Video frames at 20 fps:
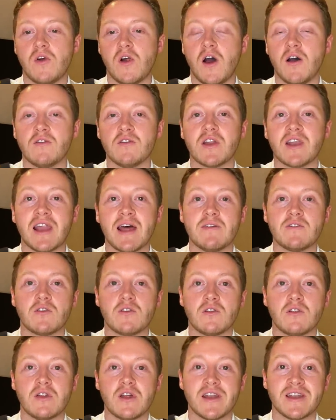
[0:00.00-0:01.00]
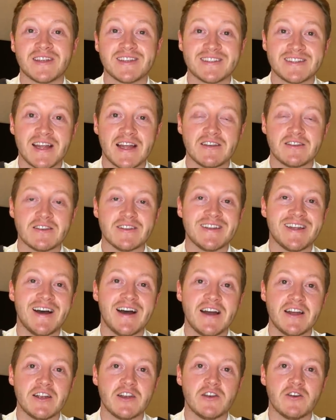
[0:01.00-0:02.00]
of a level and a standard
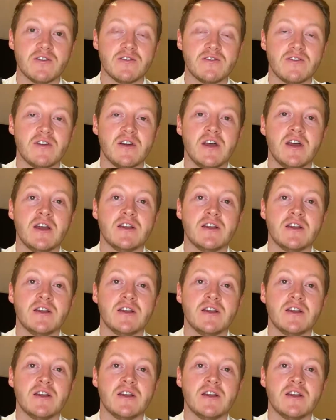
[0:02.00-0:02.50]
high enough